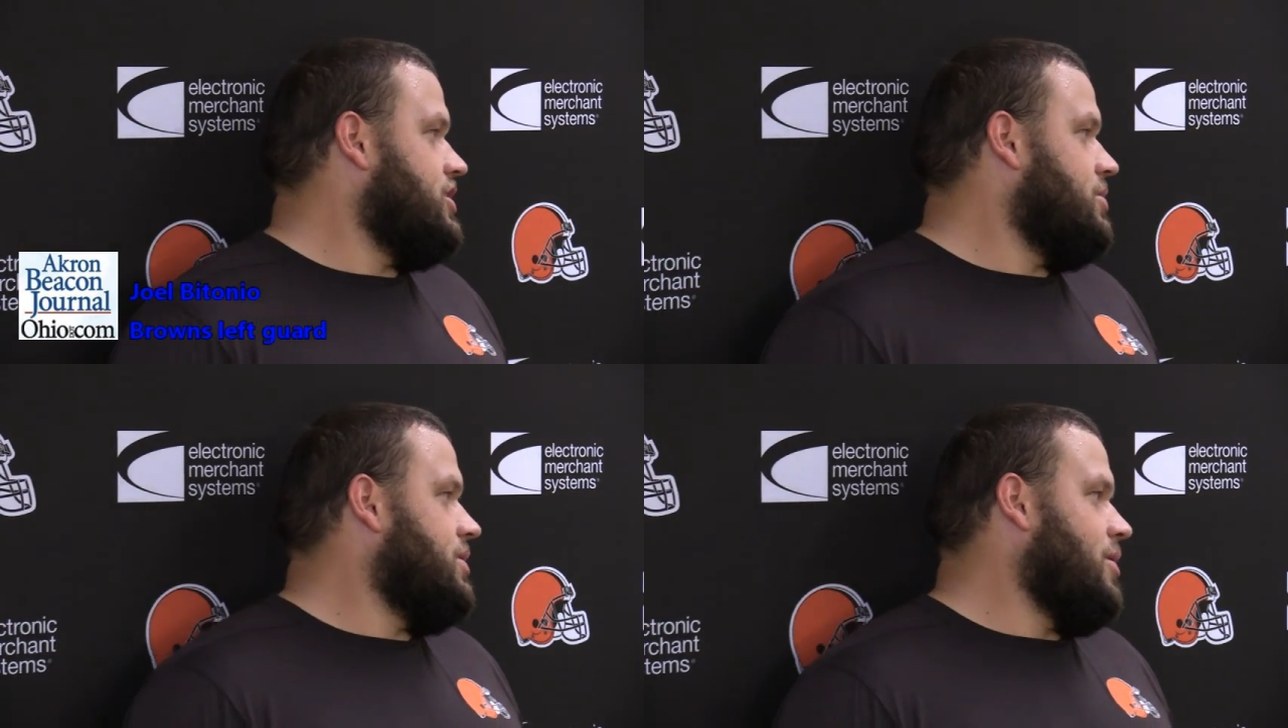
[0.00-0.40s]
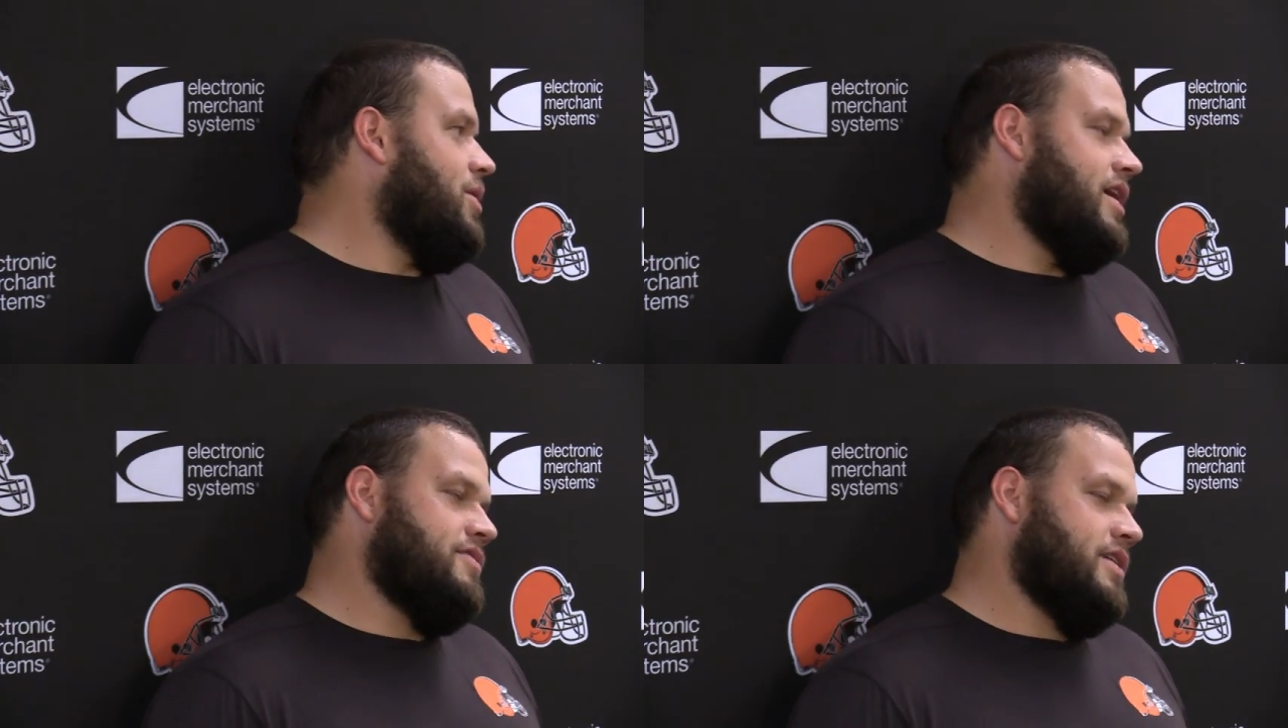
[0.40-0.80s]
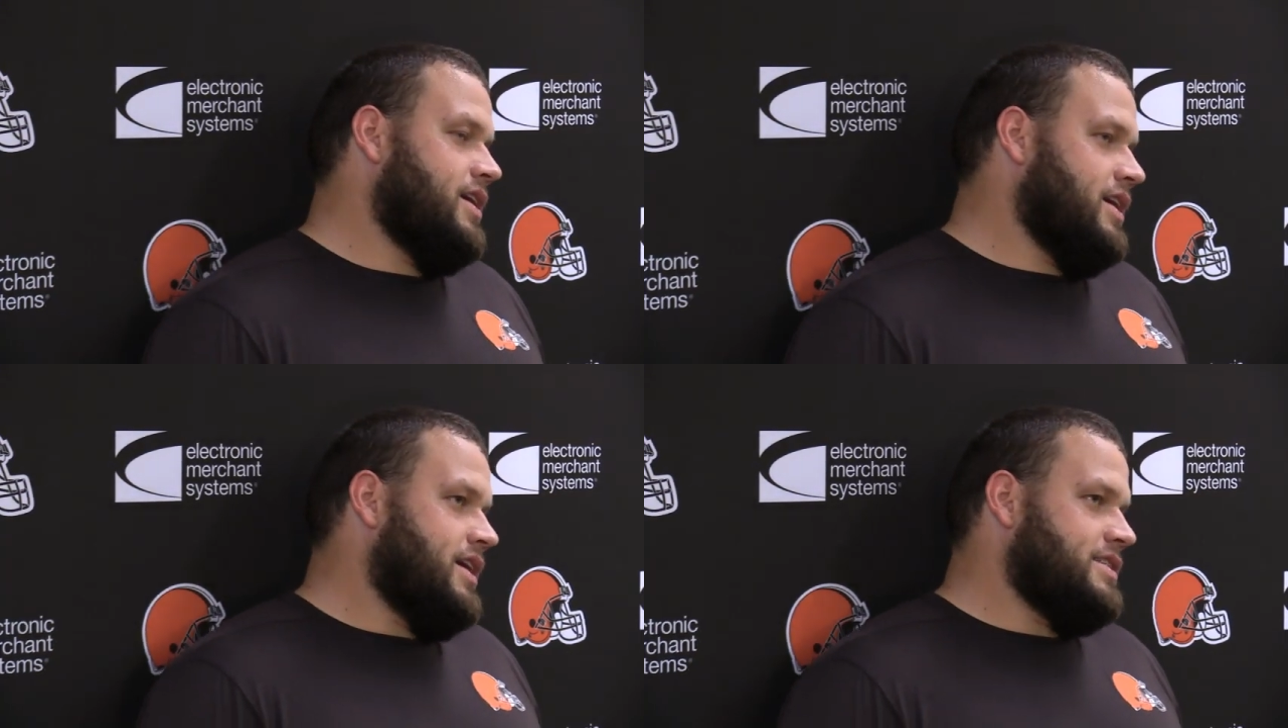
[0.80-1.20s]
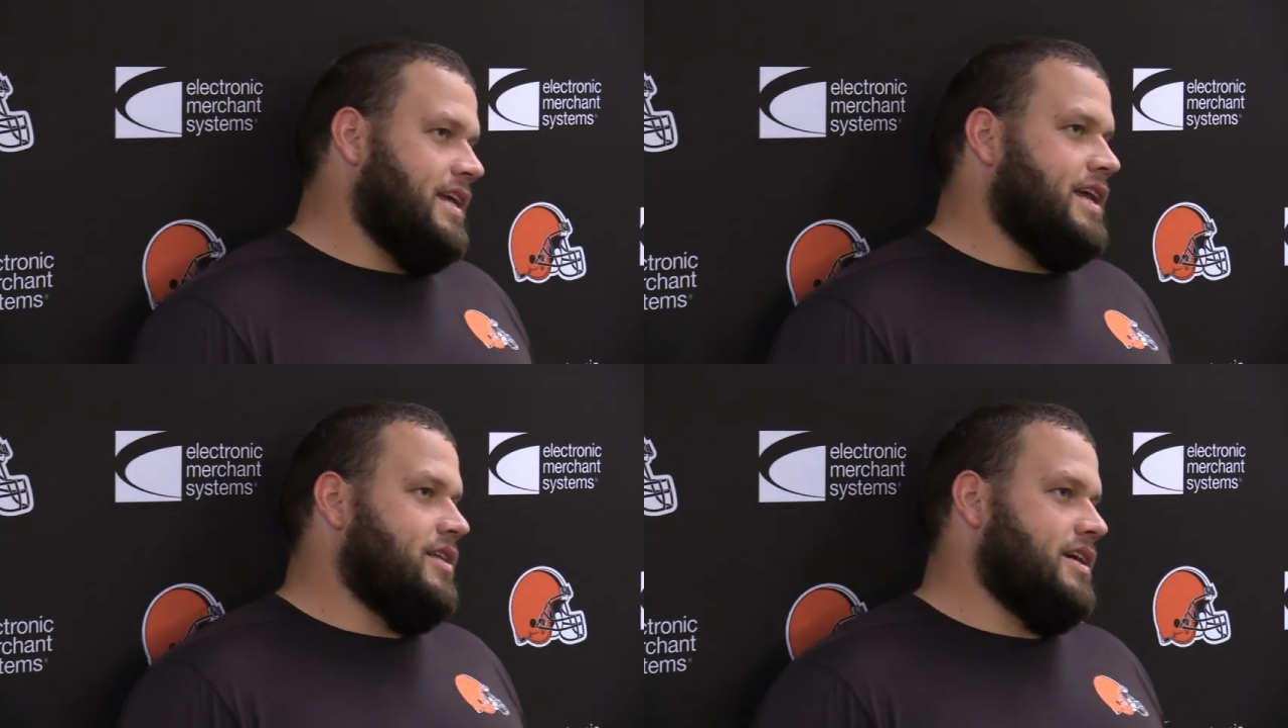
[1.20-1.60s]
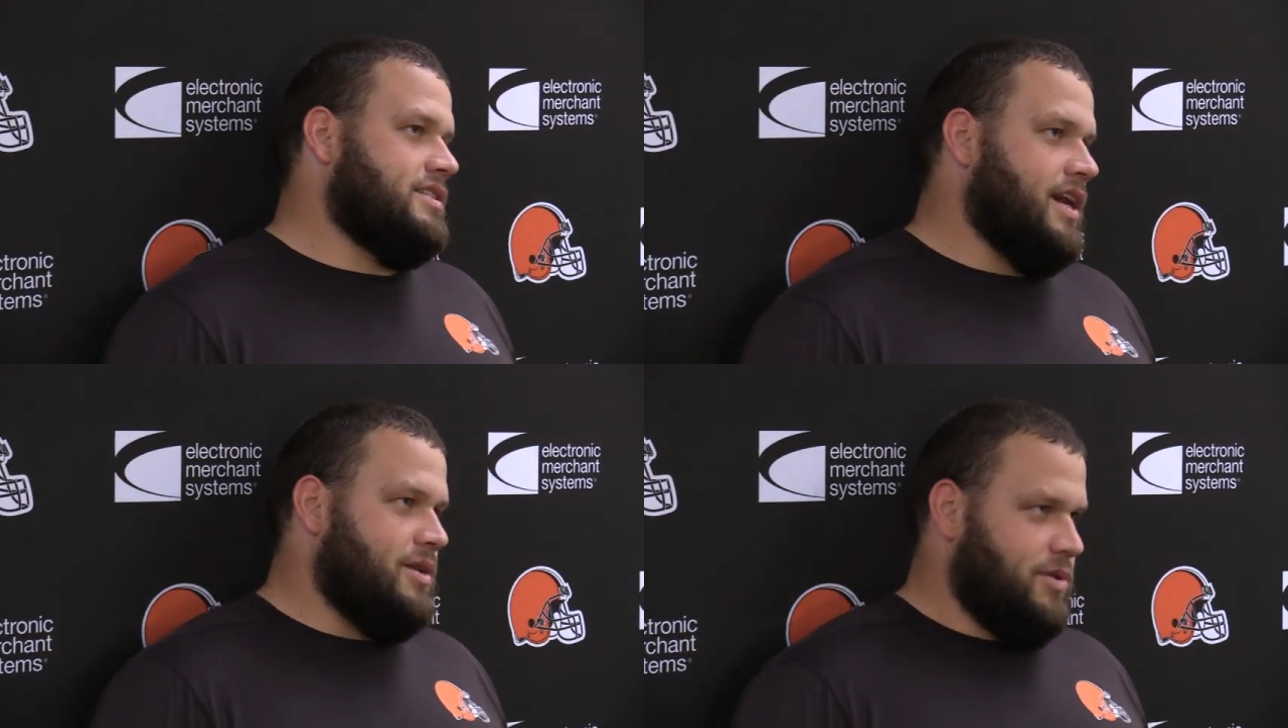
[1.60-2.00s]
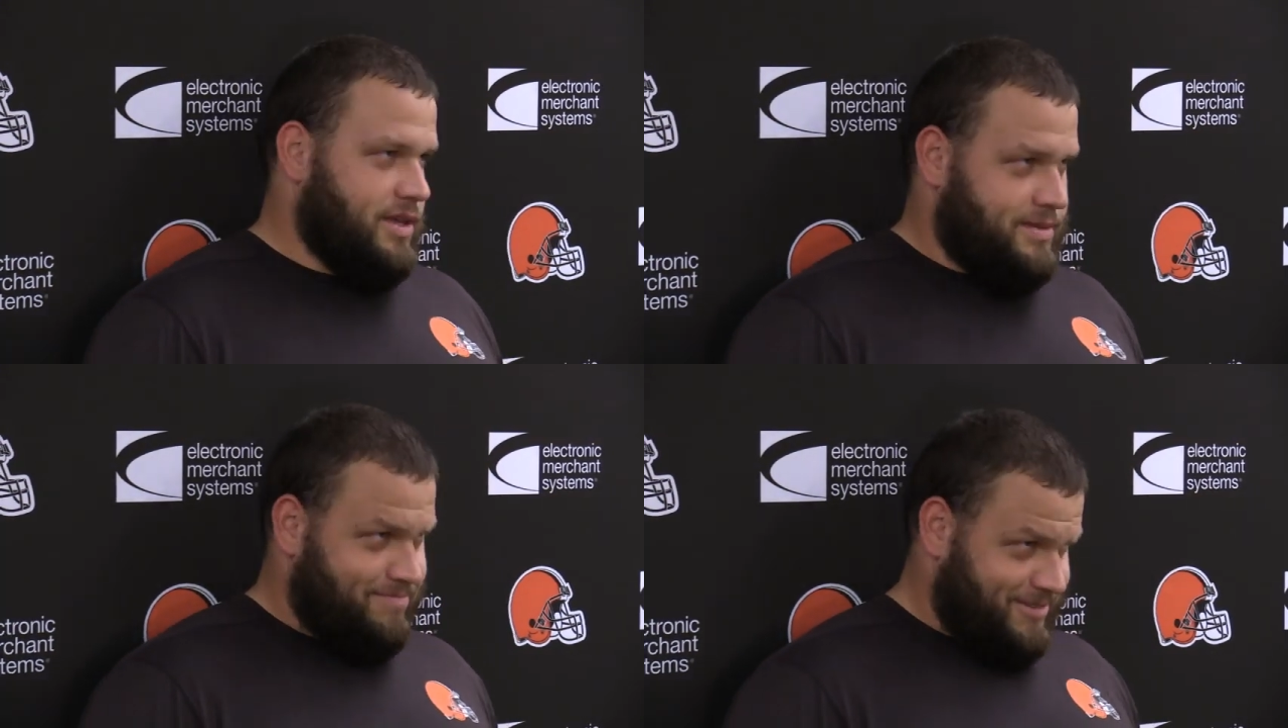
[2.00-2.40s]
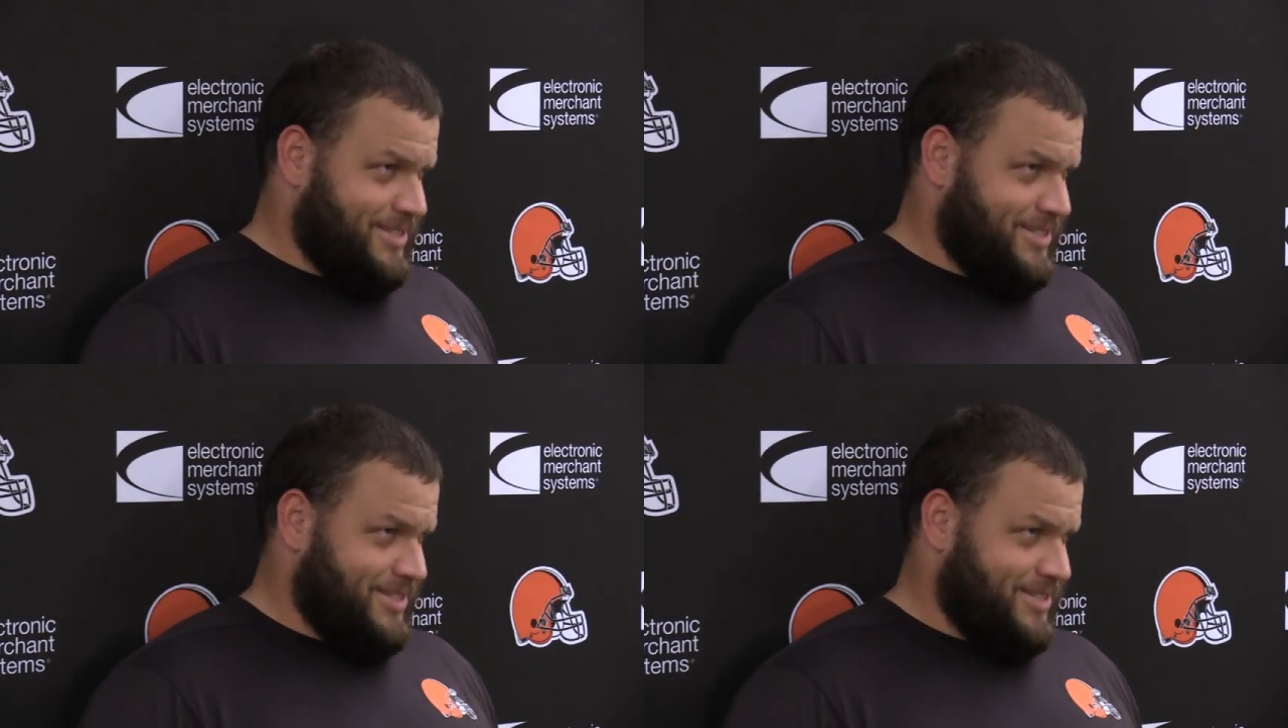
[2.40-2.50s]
You know, me and my wife sat down last night and really